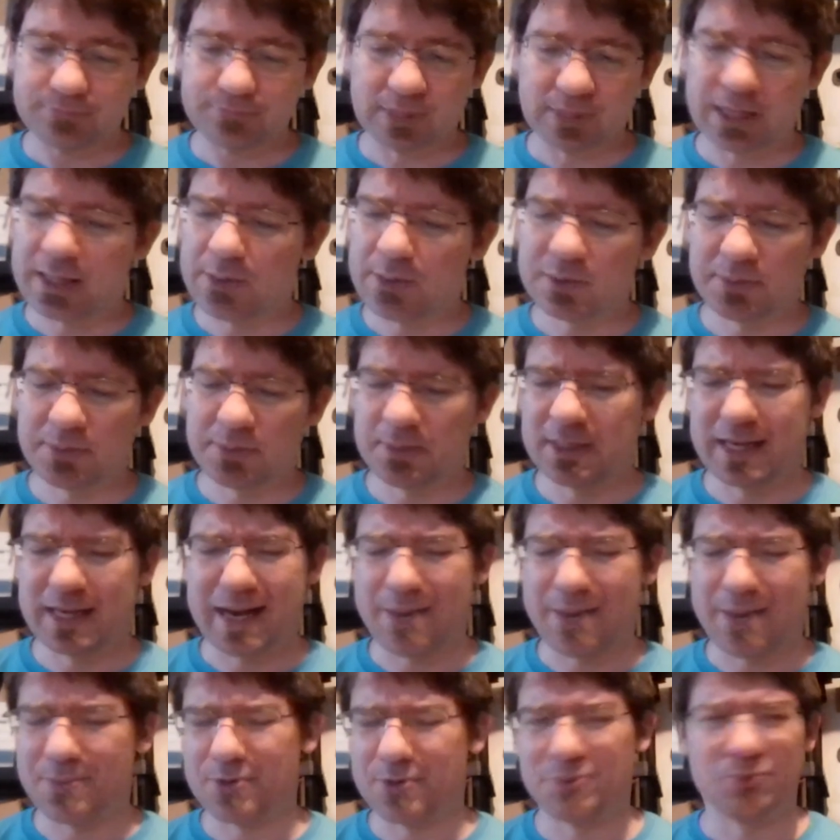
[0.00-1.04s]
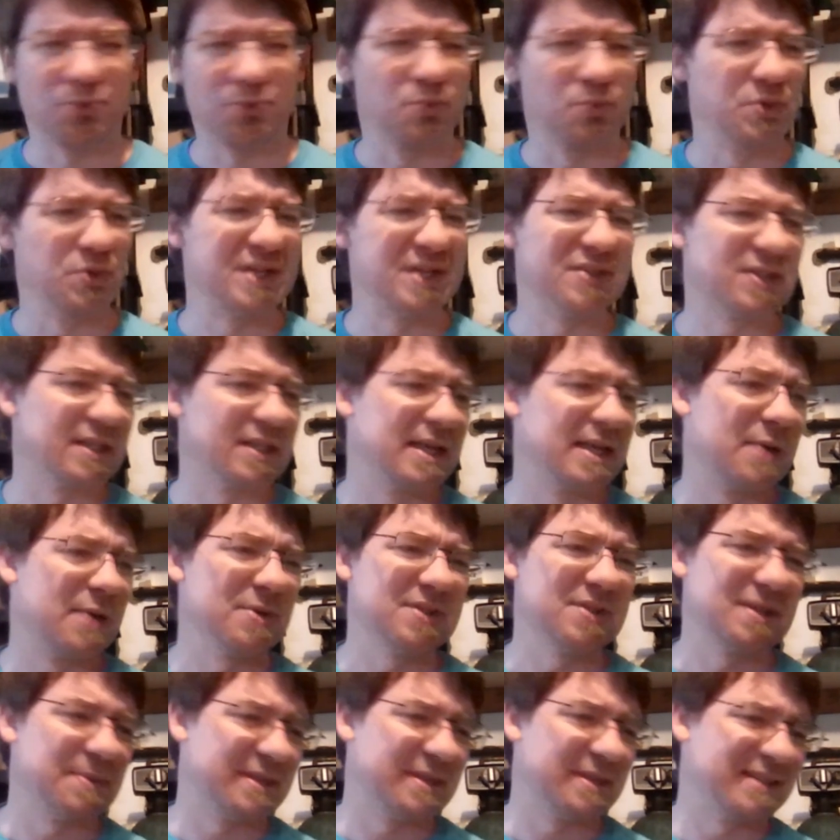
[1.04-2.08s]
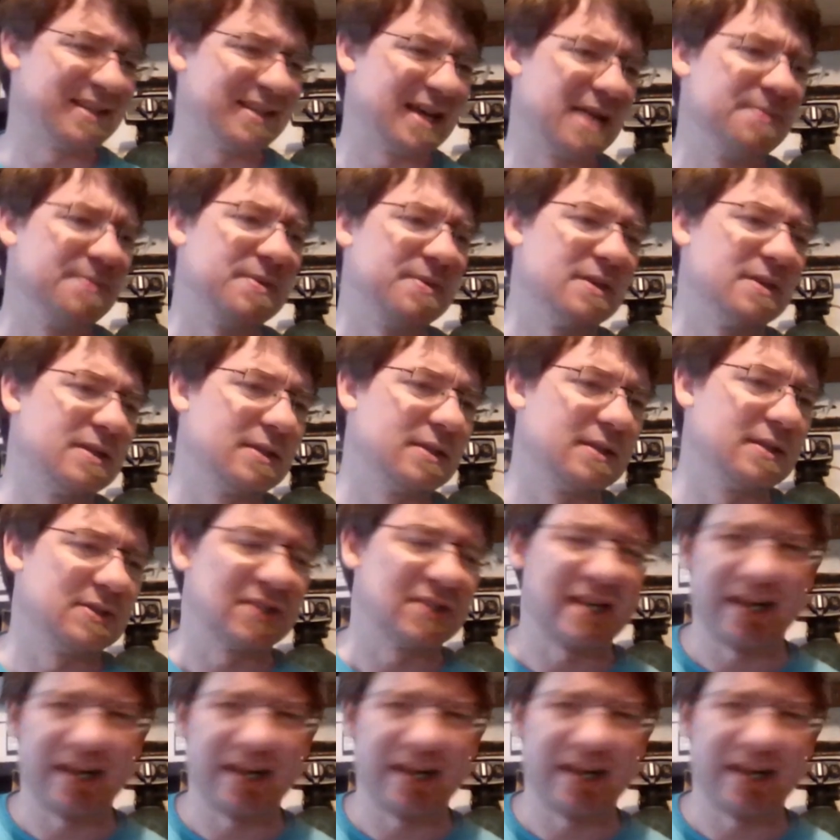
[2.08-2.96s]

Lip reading: and that was something that happened recently. I want to say by the time that this